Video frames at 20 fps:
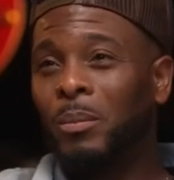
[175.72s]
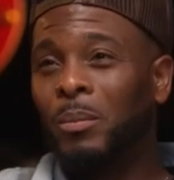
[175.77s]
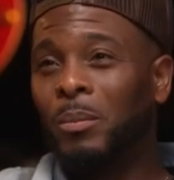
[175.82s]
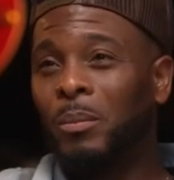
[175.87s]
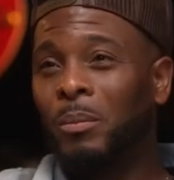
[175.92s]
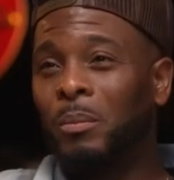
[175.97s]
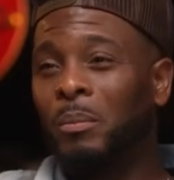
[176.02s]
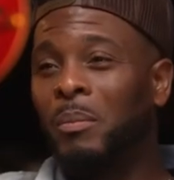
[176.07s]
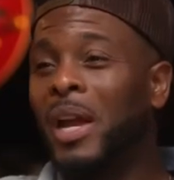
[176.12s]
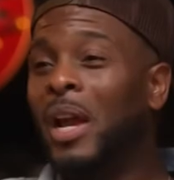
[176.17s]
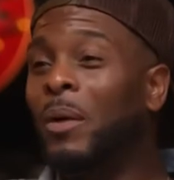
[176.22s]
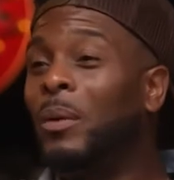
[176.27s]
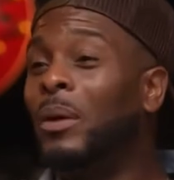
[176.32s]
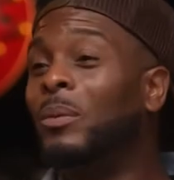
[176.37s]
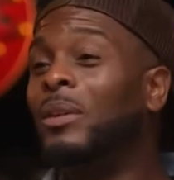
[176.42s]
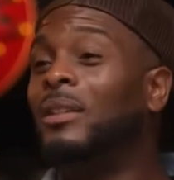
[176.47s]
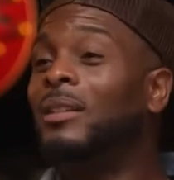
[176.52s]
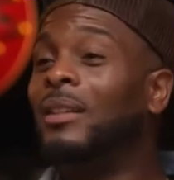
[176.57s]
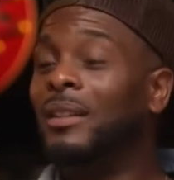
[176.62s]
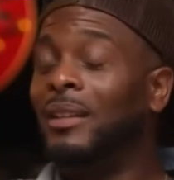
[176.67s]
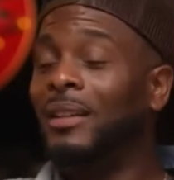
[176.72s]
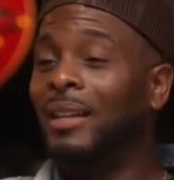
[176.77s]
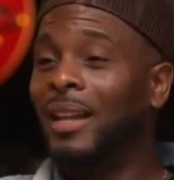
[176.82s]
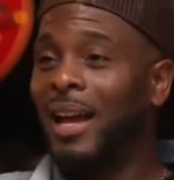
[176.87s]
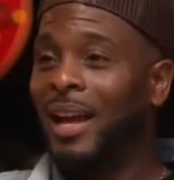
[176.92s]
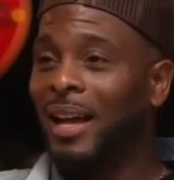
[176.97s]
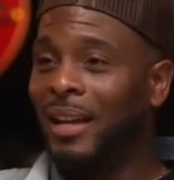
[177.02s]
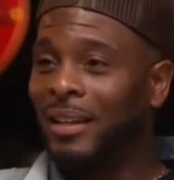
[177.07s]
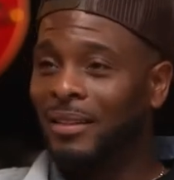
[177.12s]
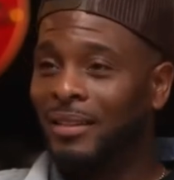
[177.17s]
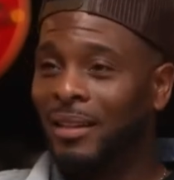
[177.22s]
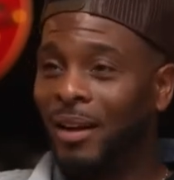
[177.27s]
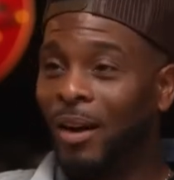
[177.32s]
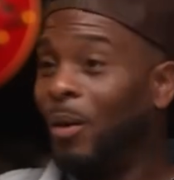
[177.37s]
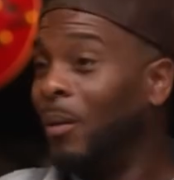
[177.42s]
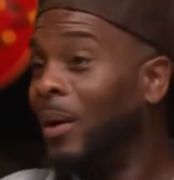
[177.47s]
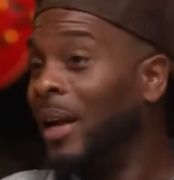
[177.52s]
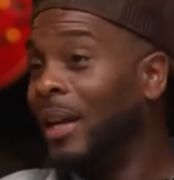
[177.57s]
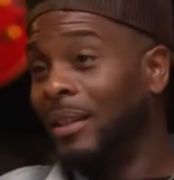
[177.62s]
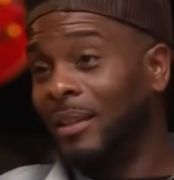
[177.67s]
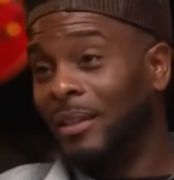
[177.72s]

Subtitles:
married within a lie already.